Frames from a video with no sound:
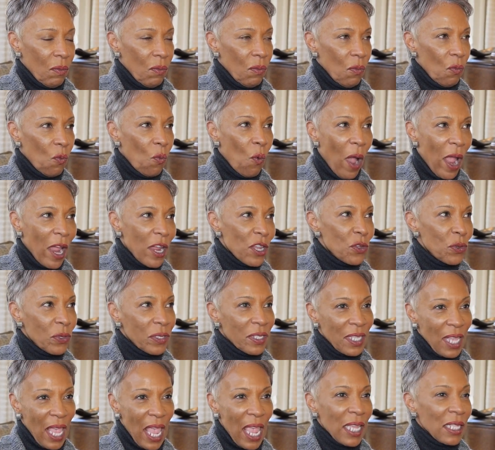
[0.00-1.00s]
"Why are you
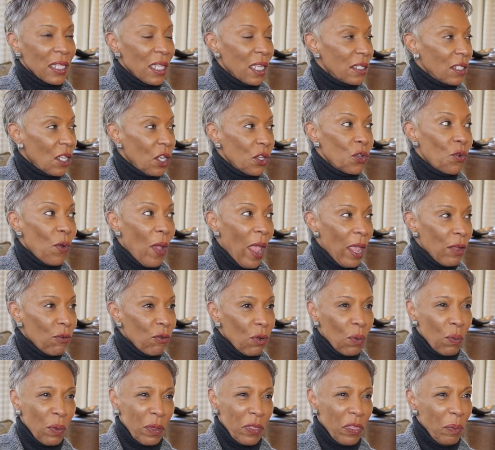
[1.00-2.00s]
saying this? Are you
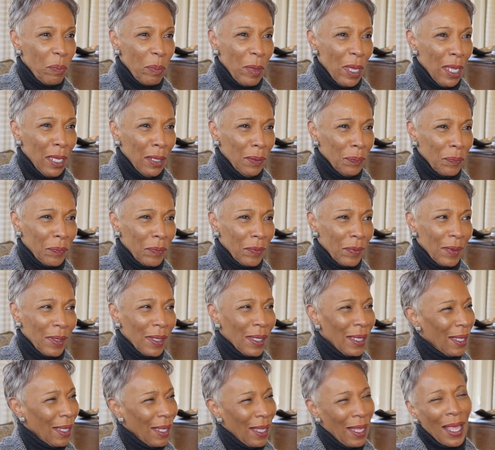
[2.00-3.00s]
angry with me?"
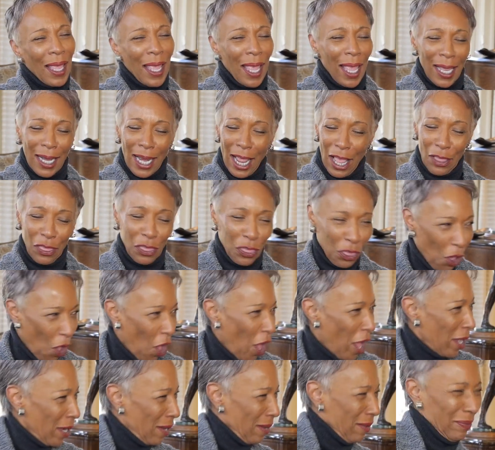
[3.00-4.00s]
And I
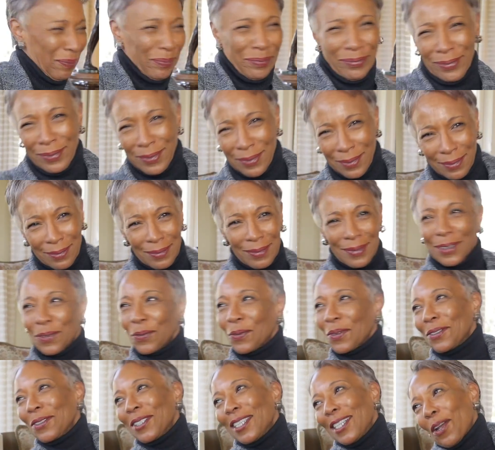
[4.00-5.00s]
thought,
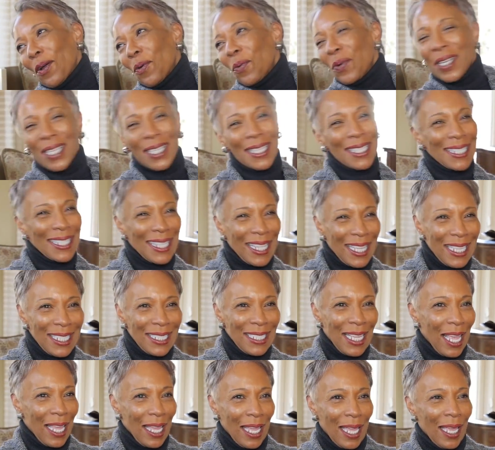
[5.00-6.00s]
well, what is
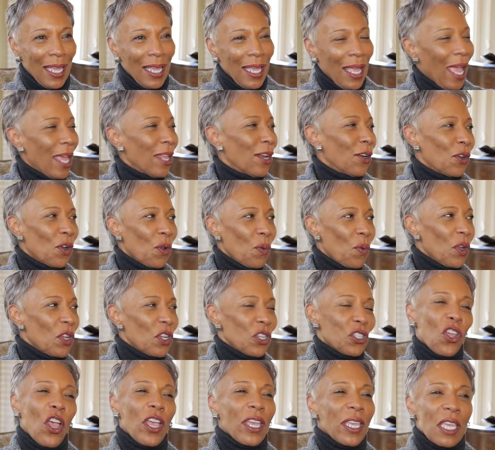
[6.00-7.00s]
this? I don't know what you're
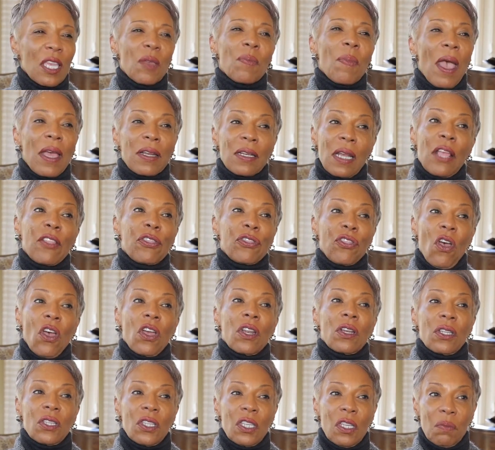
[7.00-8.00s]
talking about. And I
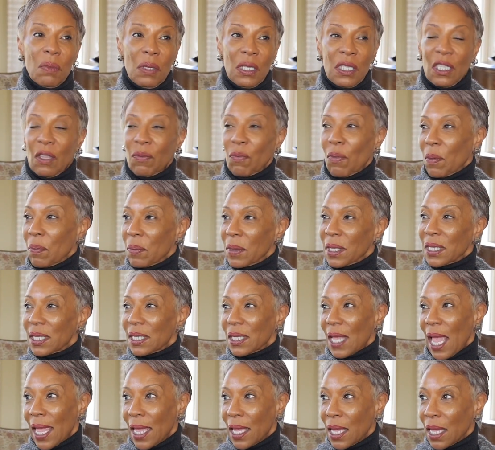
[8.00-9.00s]
thought she must have been
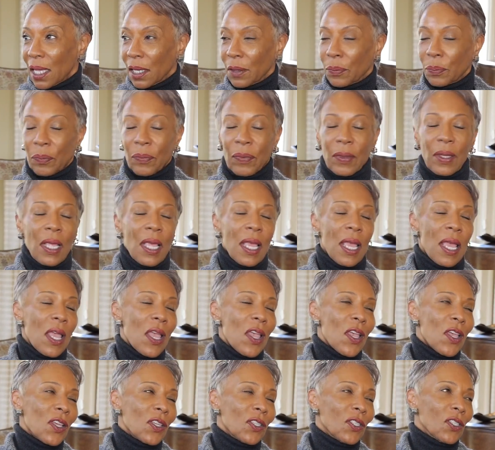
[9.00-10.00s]
mistaken.
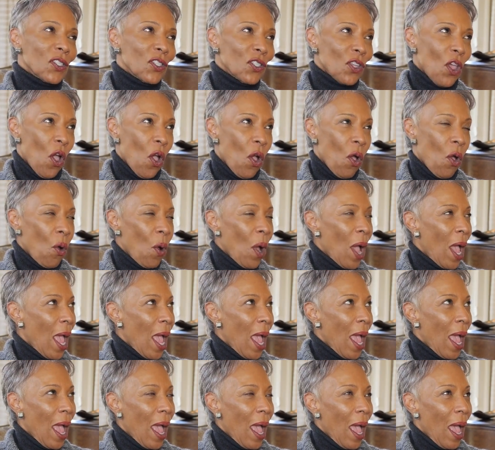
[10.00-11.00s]
So
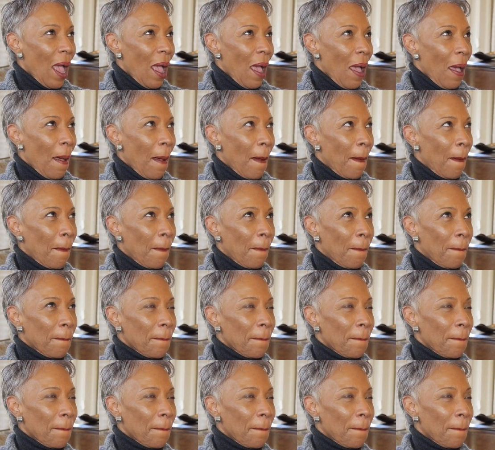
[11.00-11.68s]
I